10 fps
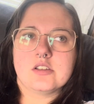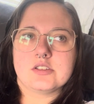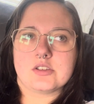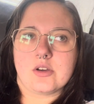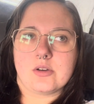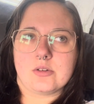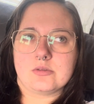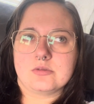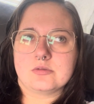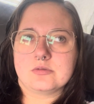So
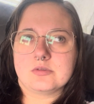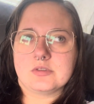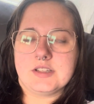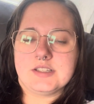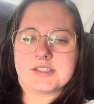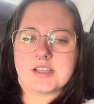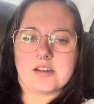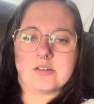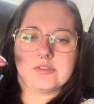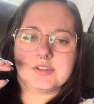instead
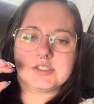of it